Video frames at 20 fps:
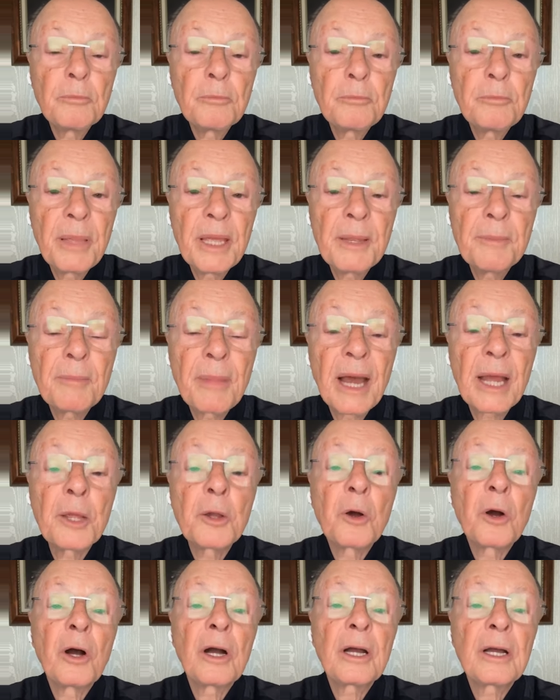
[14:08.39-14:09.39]

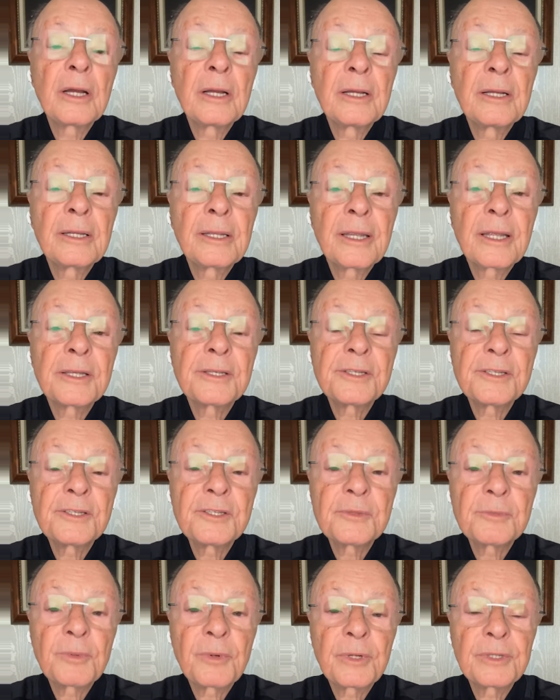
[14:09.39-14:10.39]
loss of the
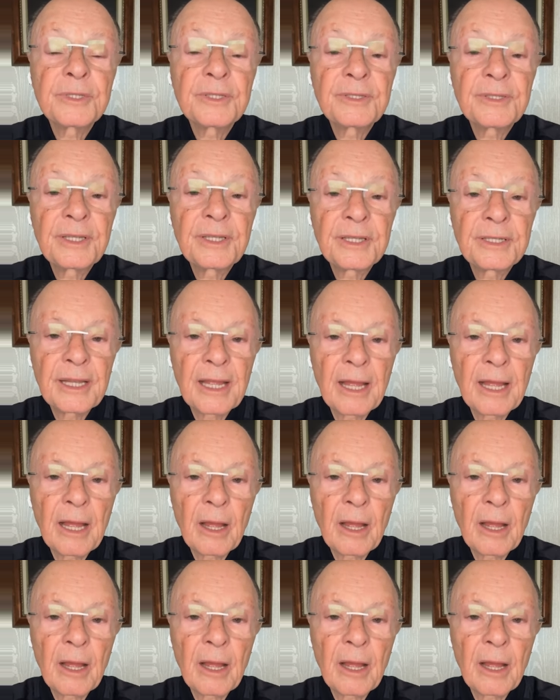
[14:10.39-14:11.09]
greatest